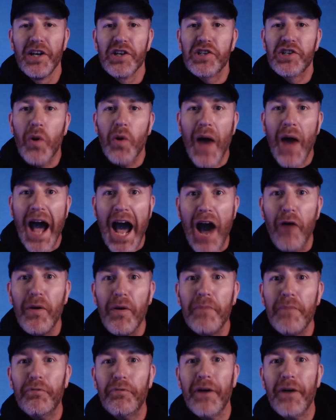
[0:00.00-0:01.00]
So
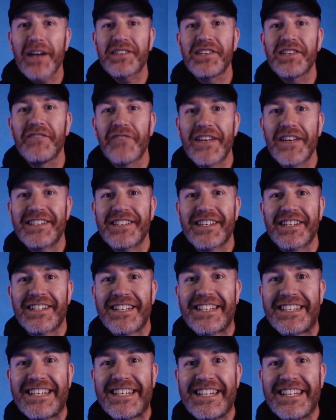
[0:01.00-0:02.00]
how impressive is it
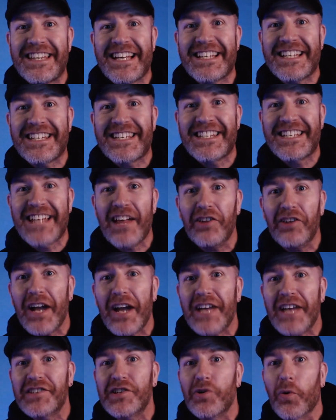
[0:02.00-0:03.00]
to see that Stellar
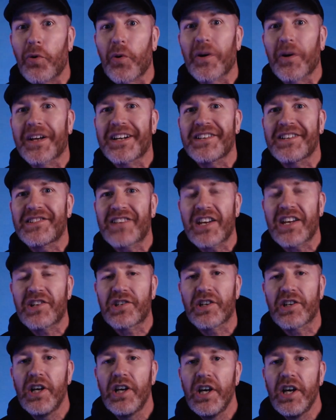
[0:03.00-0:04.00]
as an
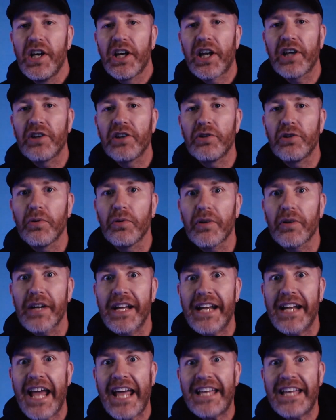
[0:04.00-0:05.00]
organization can lure
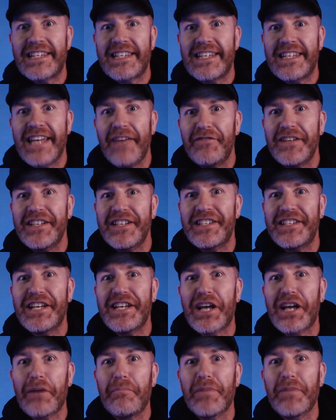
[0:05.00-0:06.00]
in a
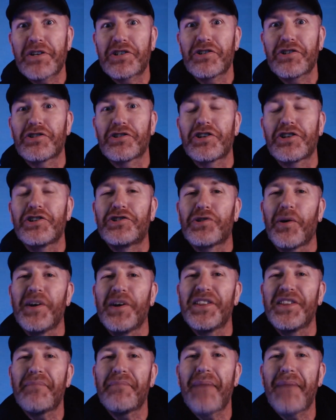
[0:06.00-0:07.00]
CFTC commissioner to
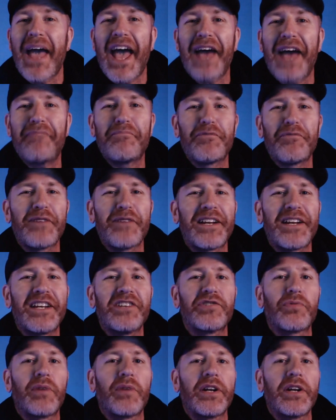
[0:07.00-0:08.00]
join them at
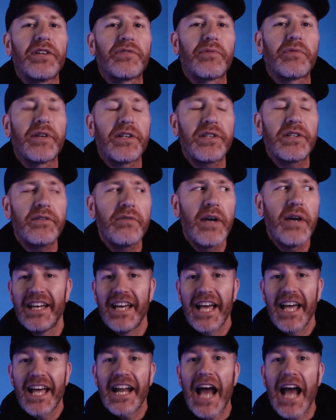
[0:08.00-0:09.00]
Meridian 2022?
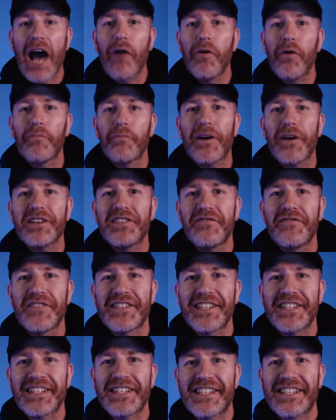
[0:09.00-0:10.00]
And how impressive
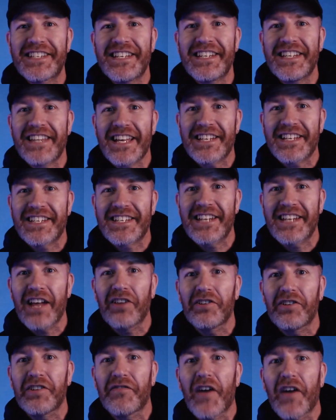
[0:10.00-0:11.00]
is it to see that
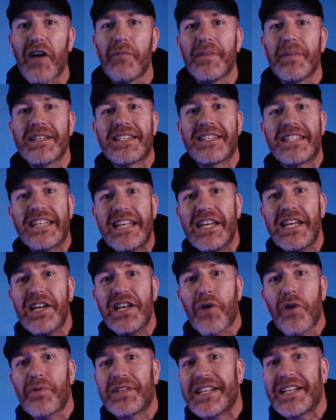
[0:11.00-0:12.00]
Stellar Development
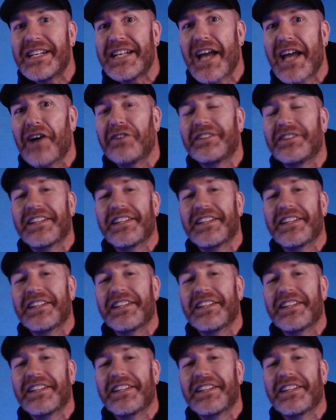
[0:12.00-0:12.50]
CEO Denelle